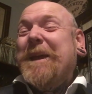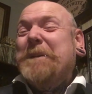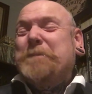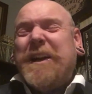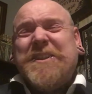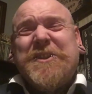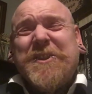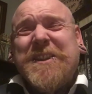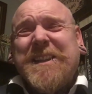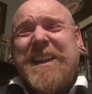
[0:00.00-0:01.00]
But I
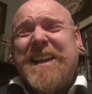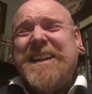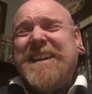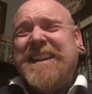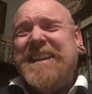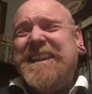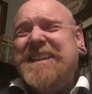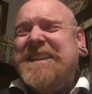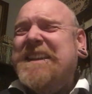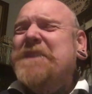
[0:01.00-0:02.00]
shouldn't like
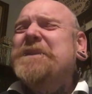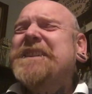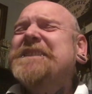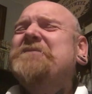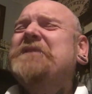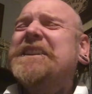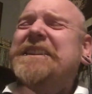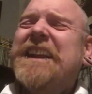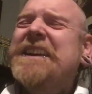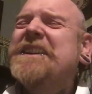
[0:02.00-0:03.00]
these, and I don't necessarily
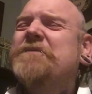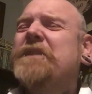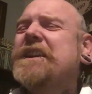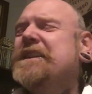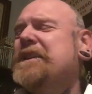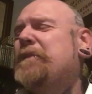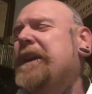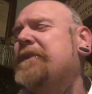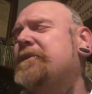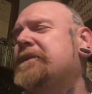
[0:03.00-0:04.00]
like reading
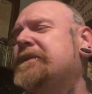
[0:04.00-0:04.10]
about